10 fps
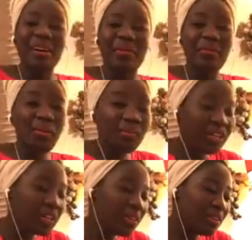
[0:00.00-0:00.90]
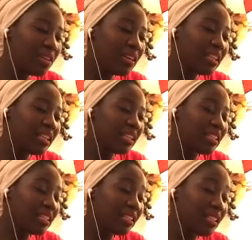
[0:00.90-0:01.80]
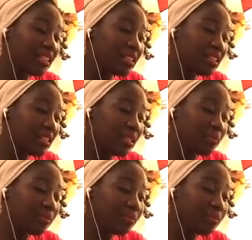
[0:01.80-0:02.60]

moving on, let's see.